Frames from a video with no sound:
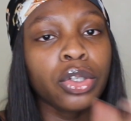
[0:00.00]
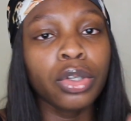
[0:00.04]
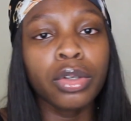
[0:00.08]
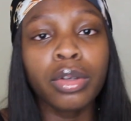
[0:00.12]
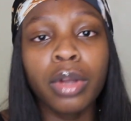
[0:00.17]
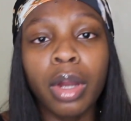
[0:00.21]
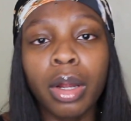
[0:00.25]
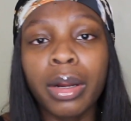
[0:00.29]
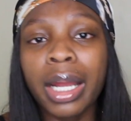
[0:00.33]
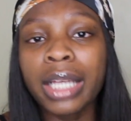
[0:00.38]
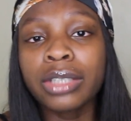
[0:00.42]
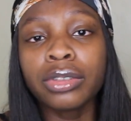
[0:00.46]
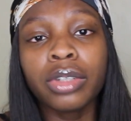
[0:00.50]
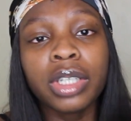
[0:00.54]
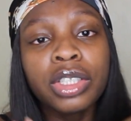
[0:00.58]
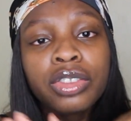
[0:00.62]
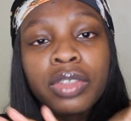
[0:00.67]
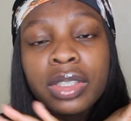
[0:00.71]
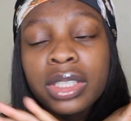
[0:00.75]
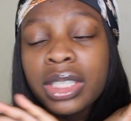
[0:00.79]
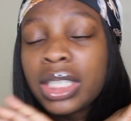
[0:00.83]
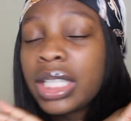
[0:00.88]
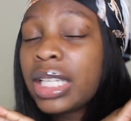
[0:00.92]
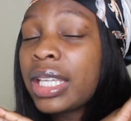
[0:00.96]
for Hugo, that's not
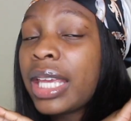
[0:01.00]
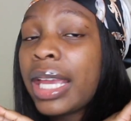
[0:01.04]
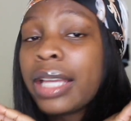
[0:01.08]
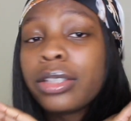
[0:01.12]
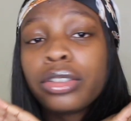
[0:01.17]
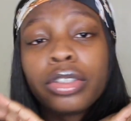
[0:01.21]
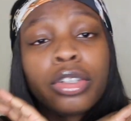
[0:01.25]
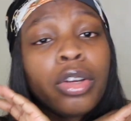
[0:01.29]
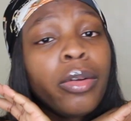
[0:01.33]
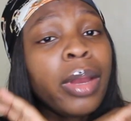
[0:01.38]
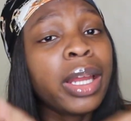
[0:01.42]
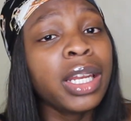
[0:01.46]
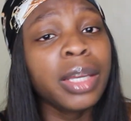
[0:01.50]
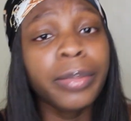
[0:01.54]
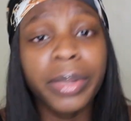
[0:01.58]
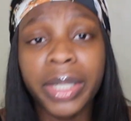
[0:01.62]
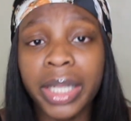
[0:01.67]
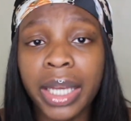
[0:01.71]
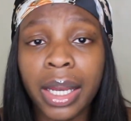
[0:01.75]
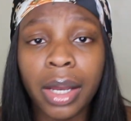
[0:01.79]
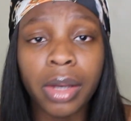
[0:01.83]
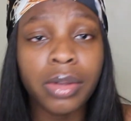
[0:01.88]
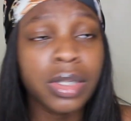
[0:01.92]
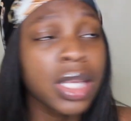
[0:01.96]
interested in getting to know
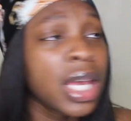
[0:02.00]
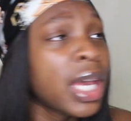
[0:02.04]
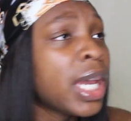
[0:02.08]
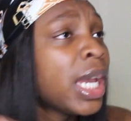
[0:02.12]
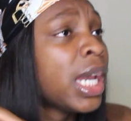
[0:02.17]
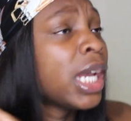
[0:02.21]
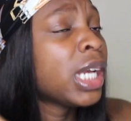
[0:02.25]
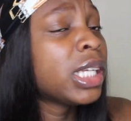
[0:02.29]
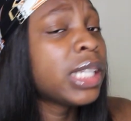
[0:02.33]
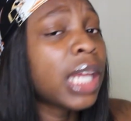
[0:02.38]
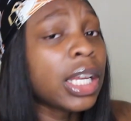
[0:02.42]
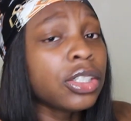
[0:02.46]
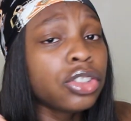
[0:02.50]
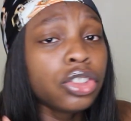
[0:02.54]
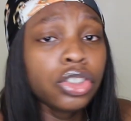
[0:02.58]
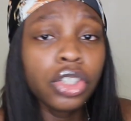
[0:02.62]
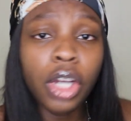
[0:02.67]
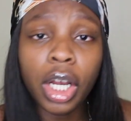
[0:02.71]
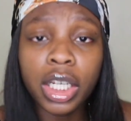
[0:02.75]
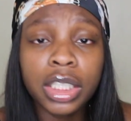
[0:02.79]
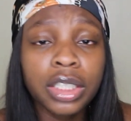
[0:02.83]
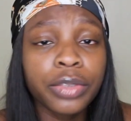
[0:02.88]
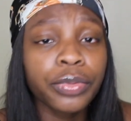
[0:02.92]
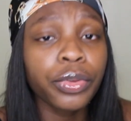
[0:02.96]
anybody else, that's
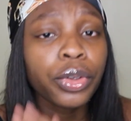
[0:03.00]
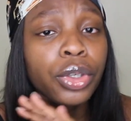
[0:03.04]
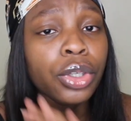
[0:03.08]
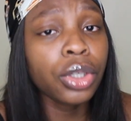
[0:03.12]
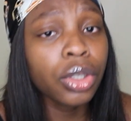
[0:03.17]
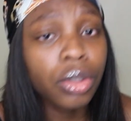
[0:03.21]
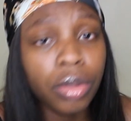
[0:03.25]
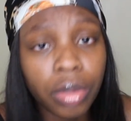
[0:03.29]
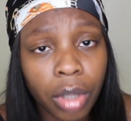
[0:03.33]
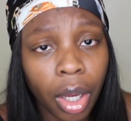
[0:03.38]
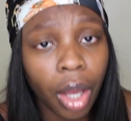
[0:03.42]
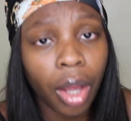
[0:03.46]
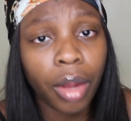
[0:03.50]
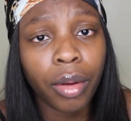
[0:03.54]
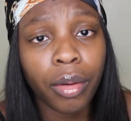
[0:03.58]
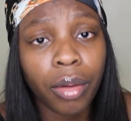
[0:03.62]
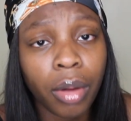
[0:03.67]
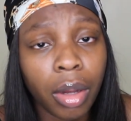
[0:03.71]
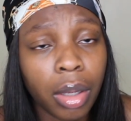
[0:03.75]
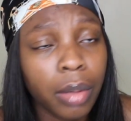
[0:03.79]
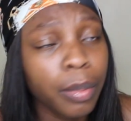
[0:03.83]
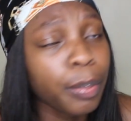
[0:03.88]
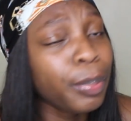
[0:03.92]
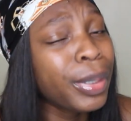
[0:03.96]
just for
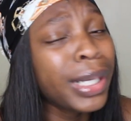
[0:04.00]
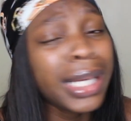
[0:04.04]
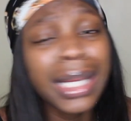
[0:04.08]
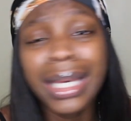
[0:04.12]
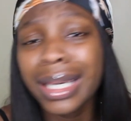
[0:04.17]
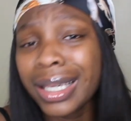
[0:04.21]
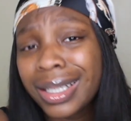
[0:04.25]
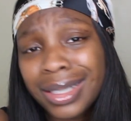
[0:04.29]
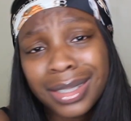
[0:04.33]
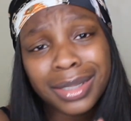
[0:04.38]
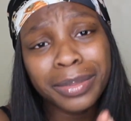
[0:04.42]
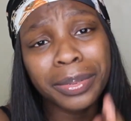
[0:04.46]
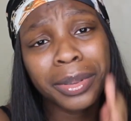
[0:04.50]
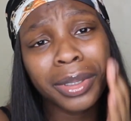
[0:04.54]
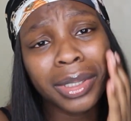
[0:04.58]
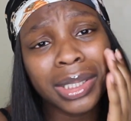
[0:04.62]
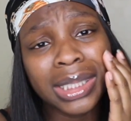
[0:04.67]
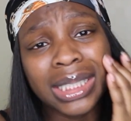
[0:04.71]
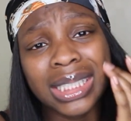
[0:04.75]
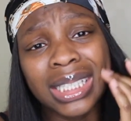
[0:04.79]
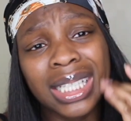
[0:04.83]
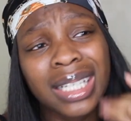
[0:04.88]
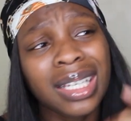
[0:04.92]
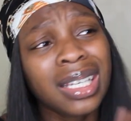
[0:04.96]
Hugo. Please,
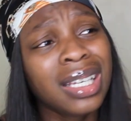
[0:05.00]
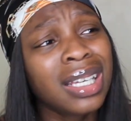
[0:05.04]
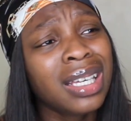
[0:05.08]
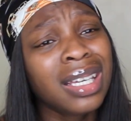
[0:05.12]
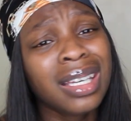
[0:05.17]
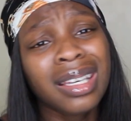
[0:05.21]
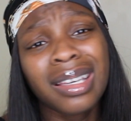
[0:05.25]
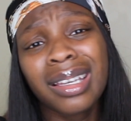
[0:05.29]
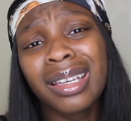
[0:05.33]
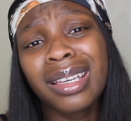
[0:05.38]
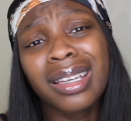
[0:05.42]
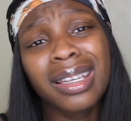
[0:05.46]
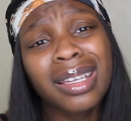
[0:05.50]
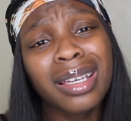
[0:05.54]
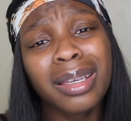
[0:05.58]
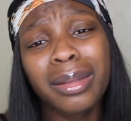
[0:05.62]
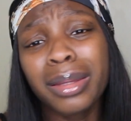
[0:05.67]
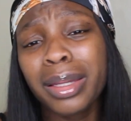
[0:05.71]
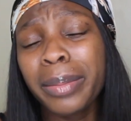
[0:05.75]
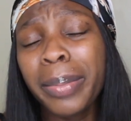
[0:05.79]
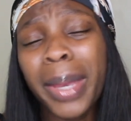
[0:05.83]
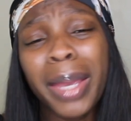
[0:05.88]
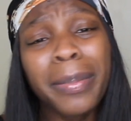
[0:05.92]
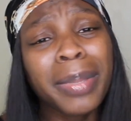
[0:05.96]
because
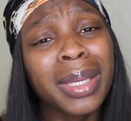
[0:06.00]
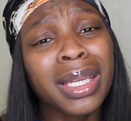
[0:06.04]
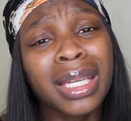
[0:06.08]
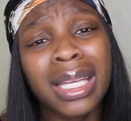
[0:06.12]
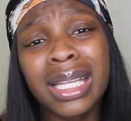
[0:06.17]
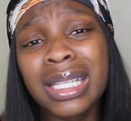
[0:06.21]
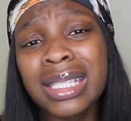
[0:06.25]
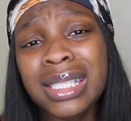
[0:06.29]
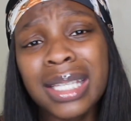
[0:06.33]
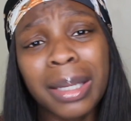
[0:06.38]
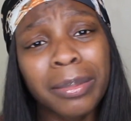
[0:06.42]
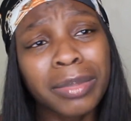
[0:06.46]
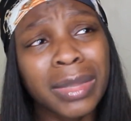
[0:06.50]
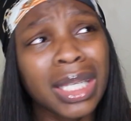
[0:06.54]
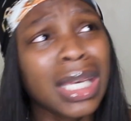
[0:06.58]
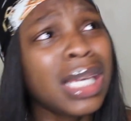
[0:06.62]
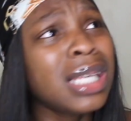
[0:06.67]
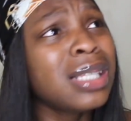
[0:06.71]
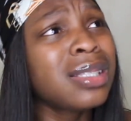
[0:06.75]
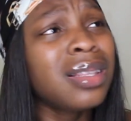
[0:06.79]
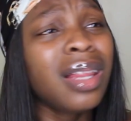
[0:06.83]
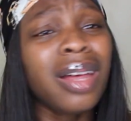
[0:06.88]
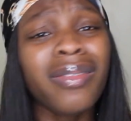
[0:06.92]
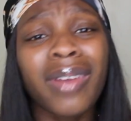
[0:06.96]
the baby needs something.
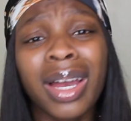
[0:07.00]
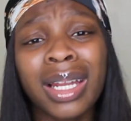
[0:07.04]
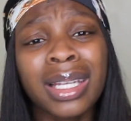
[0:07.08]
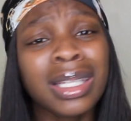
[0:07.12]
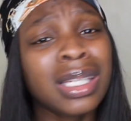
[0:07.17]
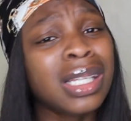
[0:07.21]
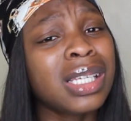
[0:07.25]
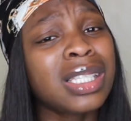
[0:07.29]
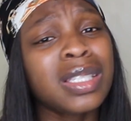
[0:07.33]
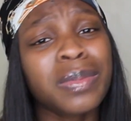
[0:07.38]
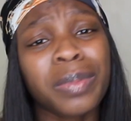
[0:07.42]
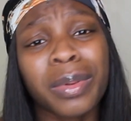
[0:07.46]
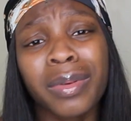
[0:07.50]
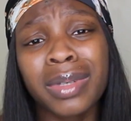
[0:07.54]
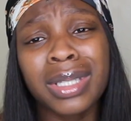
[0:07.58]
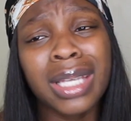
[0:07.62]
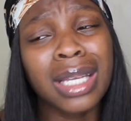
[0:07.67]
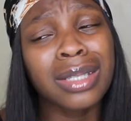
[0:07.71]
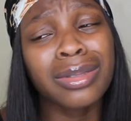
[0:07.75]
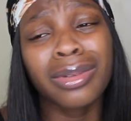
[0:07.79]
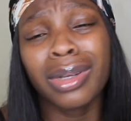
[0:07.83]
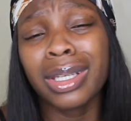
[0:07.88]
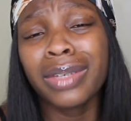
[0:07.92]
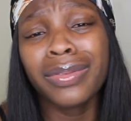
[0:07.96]
His Love Island experience
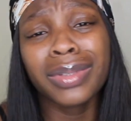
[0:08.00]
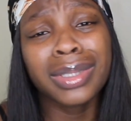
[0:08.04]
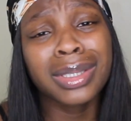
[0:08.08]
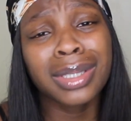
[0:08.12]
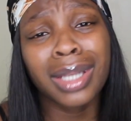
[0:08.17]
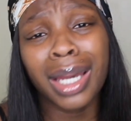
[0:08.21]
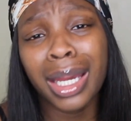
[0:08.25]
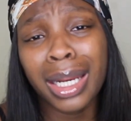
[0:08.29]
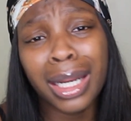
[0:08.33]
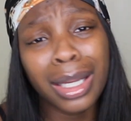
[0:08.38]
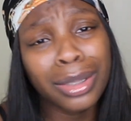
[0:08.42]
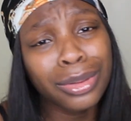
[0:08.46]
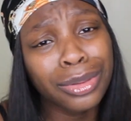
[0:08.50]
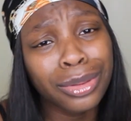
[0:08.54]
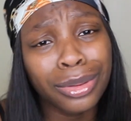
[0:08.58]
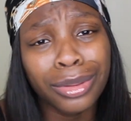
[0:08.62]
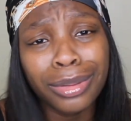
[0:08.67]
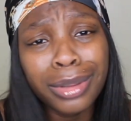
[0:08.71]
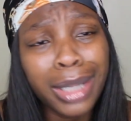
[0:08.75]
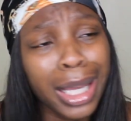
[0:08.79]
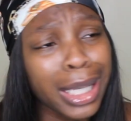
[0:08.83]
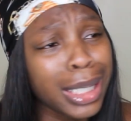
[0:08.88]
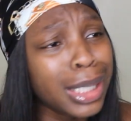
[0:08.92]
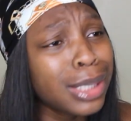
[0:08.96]
has not even started at
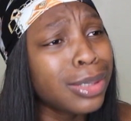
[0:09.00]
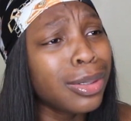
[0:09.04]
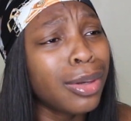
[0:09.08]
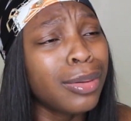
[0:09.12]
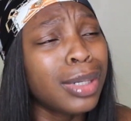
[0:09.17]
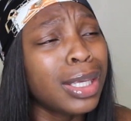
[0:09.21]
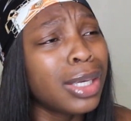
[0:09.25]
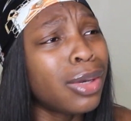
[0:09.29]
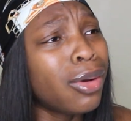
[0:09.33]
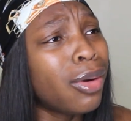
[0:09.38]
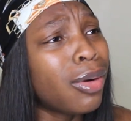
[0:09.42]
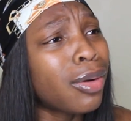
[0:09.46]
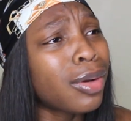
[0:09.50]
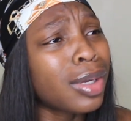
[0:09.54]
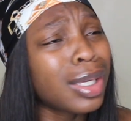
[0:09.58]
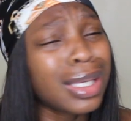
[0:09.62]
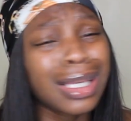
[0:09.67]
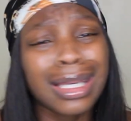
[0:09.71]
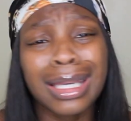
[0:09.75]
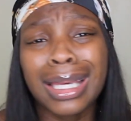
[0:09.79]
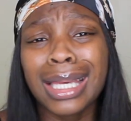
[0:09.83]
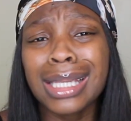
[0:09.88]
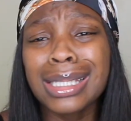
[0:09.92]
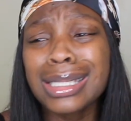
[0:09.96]
all. Like, he's only got
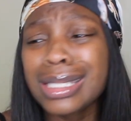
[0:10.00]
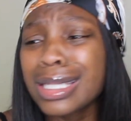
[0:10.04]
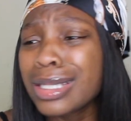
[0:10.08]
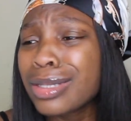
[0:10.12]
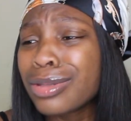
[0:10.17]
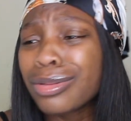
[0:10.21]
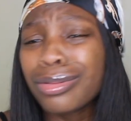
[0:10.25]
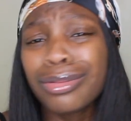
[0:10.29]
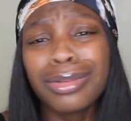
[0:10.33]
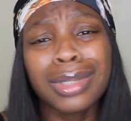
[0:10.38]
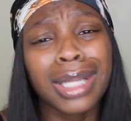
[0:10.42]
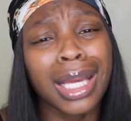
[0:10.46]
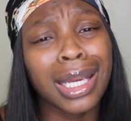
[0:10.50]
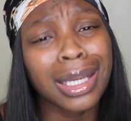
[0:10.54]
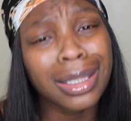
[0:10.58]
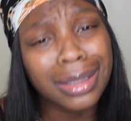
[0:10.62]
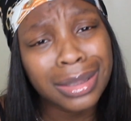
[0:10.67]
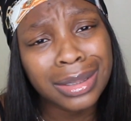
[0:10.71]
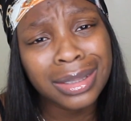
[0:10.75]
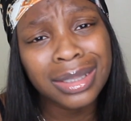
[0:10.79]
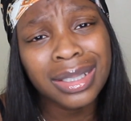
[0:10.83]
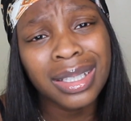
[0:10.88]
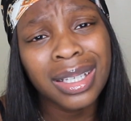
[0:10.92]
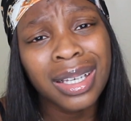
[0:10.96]
kisses through
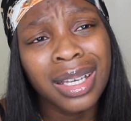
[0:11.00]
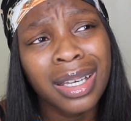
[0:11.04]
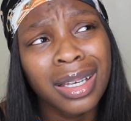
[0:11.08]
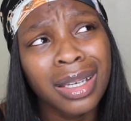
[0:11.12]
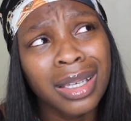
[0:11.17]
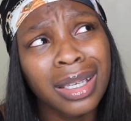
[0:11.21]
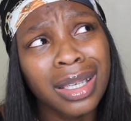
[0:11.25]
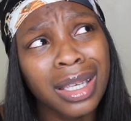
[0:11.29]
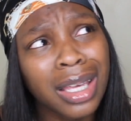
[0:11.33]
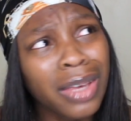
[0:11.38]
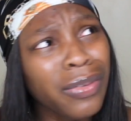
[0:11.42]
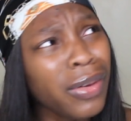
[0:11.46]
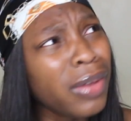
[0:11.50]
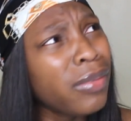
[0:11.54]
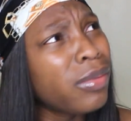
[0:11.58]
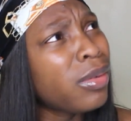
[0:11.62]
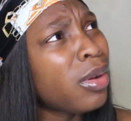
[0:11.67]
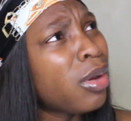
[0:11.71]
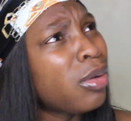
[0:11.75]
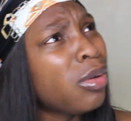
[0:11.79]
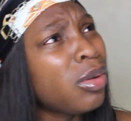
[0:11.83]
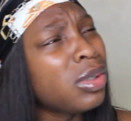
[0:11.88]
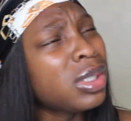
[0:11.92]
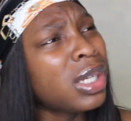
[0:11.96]
dates.
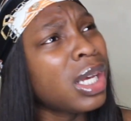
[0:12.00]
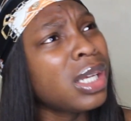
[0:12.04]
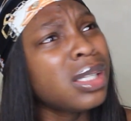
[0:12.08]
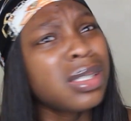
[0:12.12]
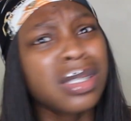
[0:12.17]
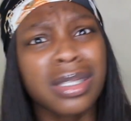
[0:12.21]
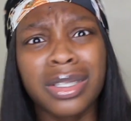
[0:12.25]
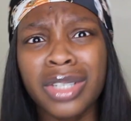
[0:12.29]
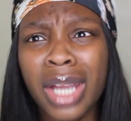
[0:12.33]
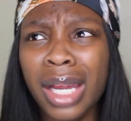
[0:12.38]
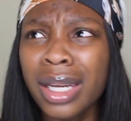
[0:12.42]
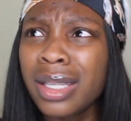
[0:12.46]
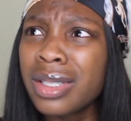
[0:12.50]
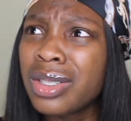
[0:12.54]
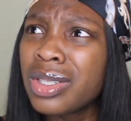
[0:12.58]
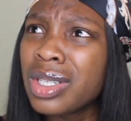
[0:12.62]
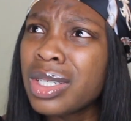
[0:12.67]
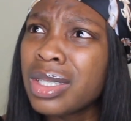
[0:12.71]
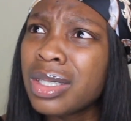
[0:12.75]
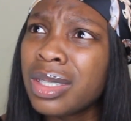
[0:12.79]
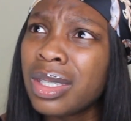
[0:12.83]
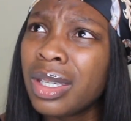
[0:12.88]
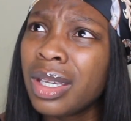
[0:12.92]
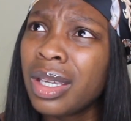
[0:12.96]

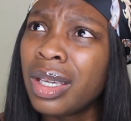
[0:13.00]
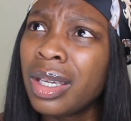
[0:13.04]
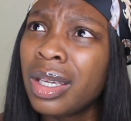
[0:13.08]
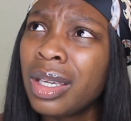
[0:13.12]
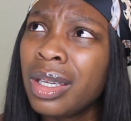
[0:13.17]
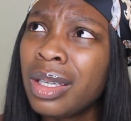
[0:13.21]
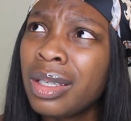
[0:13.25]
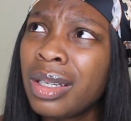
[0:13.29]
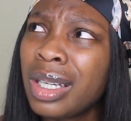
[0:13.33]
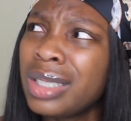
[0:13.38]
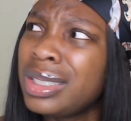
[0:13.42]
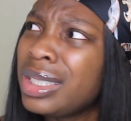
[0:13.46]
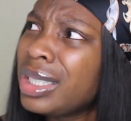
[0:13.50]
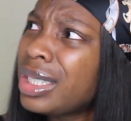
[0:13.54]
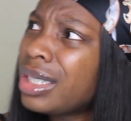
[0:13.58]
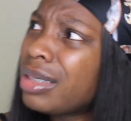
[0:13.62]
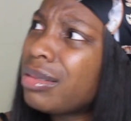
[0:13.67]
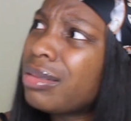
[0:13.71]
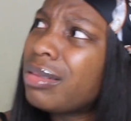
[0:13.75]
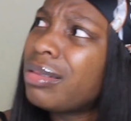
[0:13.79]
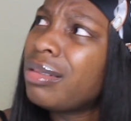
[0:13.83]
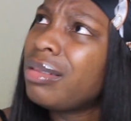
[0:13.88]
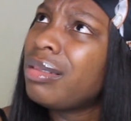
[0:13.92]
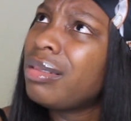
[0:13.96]
Challenges. Has he?